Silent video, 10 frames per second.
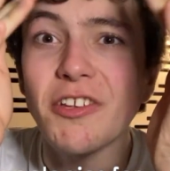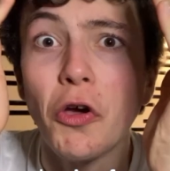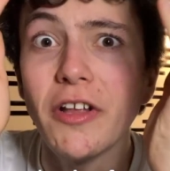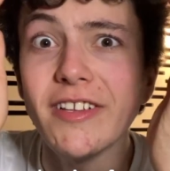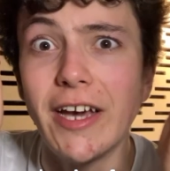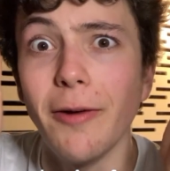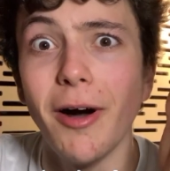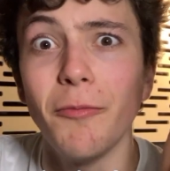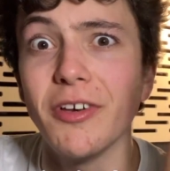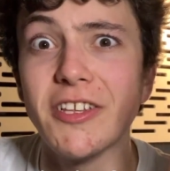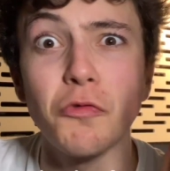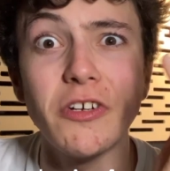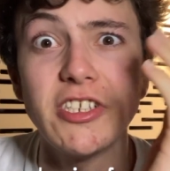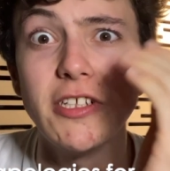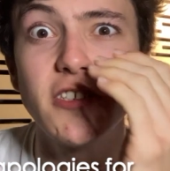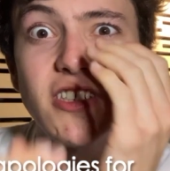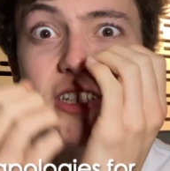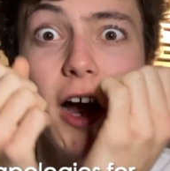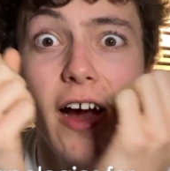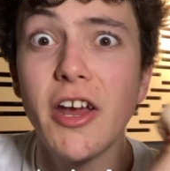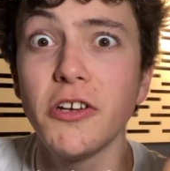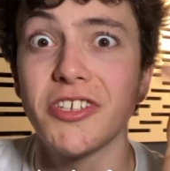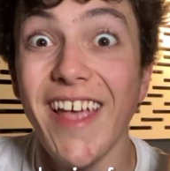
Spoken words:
and couldn't come up with an original scenario to